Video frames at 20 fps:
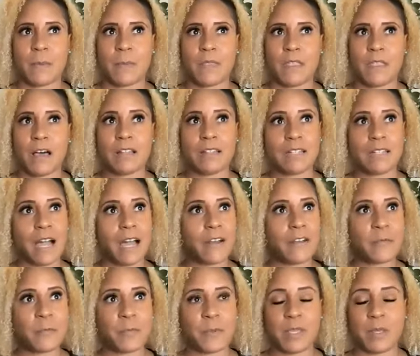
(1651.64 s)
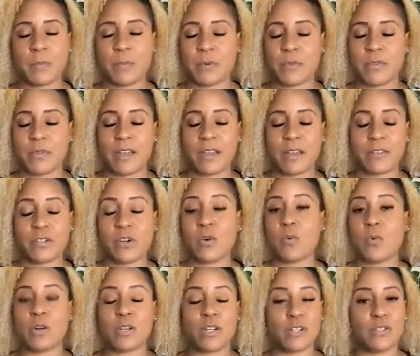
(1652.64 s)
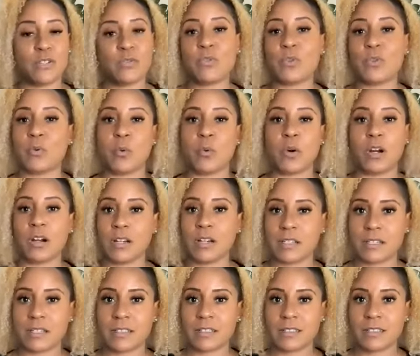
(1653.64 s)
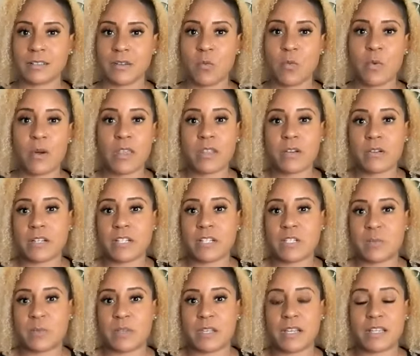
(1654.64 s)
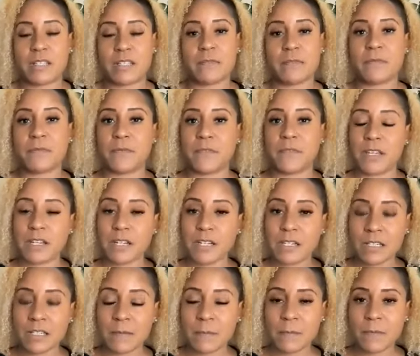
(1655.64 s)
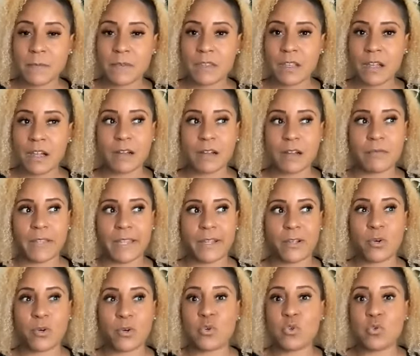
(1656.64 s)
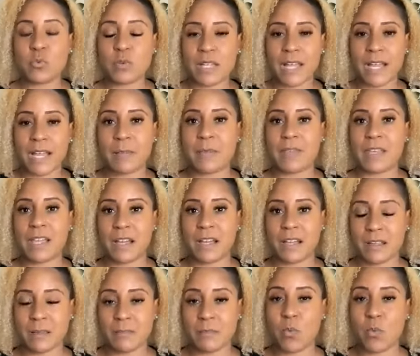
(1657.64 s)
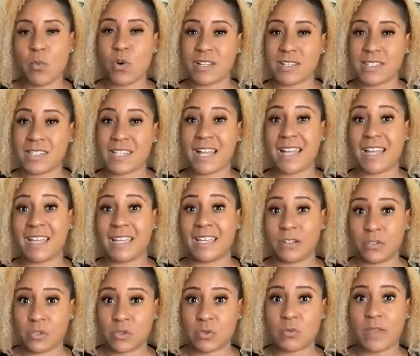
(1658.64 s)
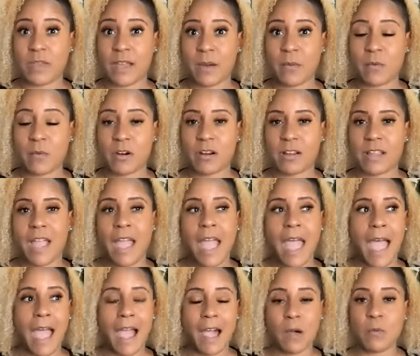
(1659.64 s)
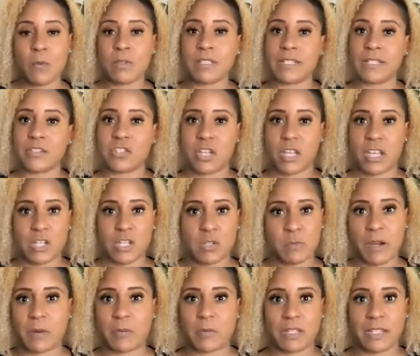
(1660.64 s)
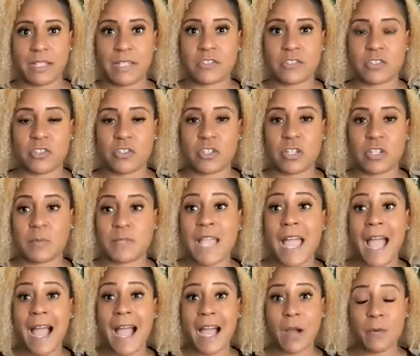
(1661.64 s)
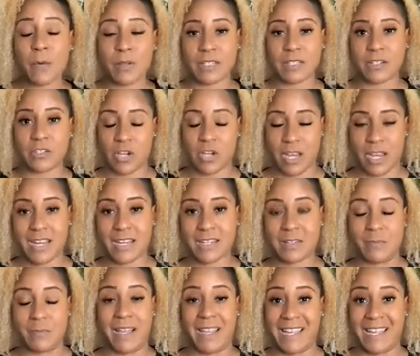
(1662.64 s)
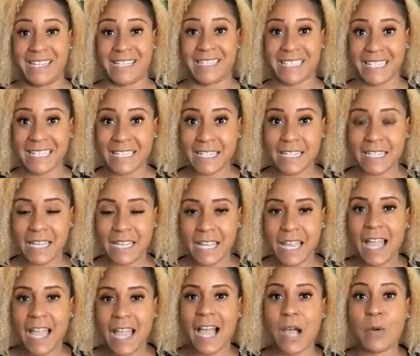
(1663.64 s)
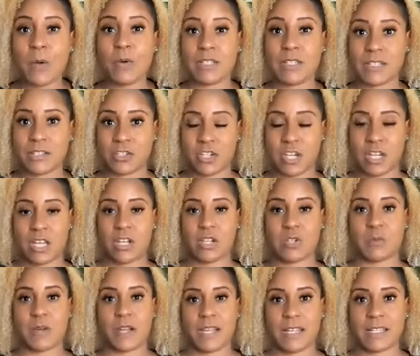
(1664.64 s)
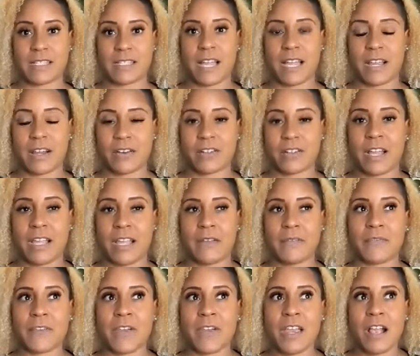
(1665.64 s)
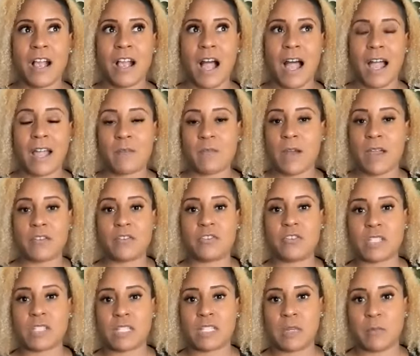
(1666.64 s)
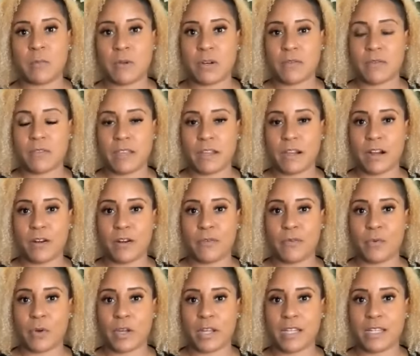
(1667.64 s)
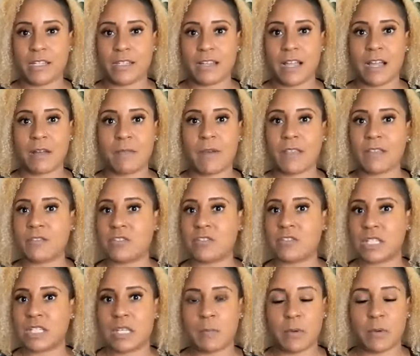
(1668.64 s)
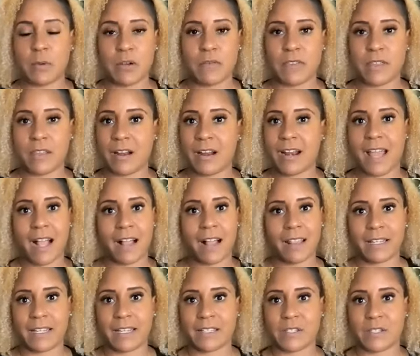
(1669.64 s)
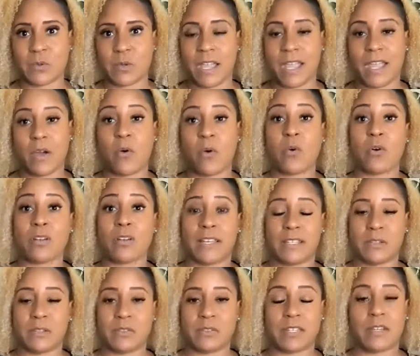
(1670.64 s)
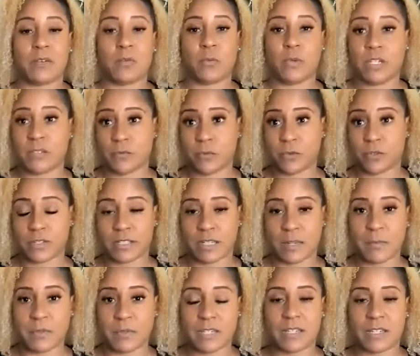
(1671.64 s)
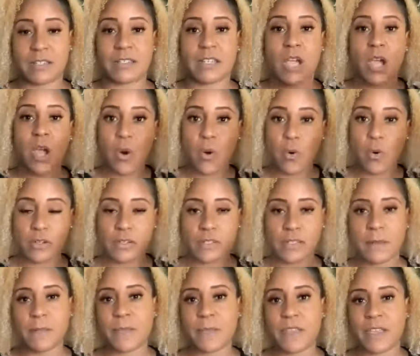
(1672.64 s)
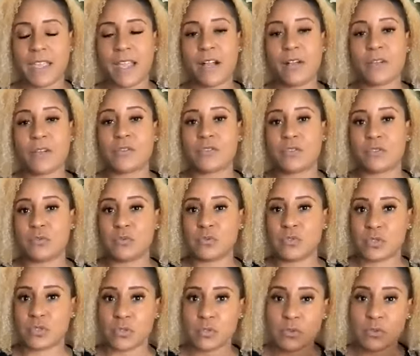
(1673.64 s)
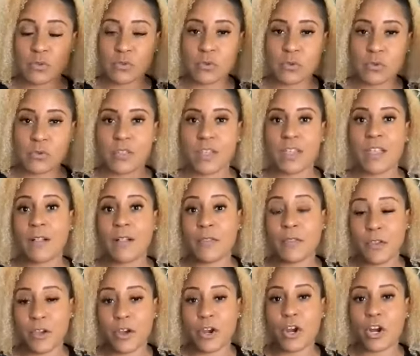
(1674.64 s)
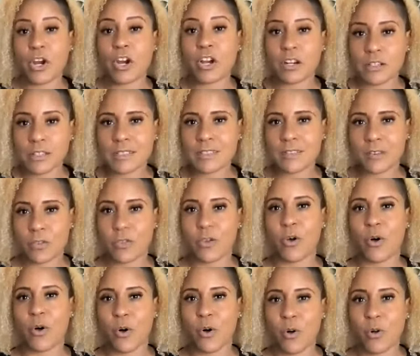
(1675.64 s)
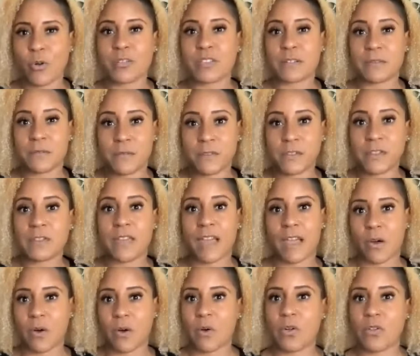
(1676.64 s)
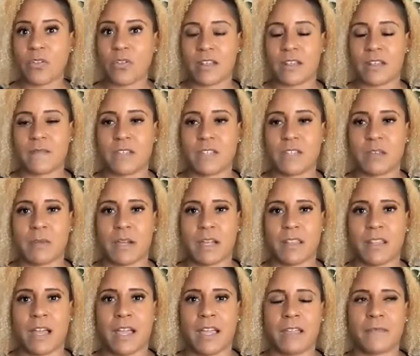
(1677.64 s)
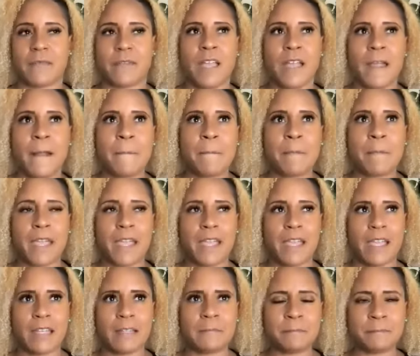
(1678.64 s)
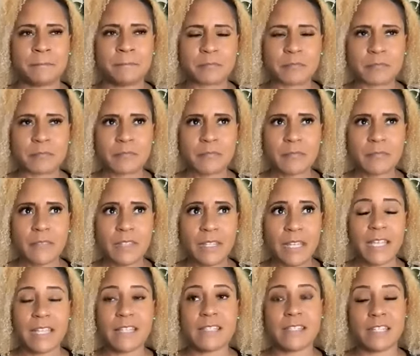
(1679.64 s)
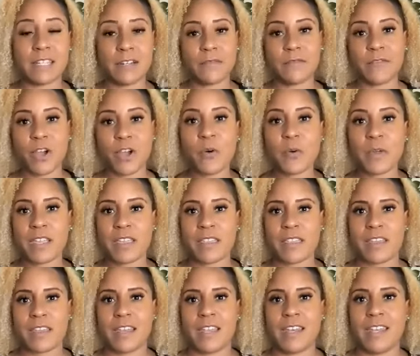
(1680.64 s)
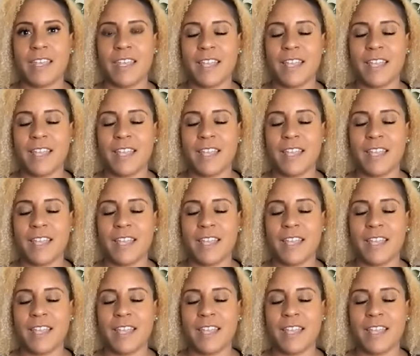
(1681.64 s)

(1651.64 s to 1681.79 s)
a lot of people that don't want to do the work, whether it's because of fear of like, who will I become once I do that work? How will it change my relationships? How will it change my identity? How will it change my entire life? I'd rather just keep it over there and avoid it. I'd rather just keep it over there and act like it's okay. Or like you said, reach for substance or something else to soothe the hurt or the hole, to fill that hole that I feel in my life. And instead of knowing that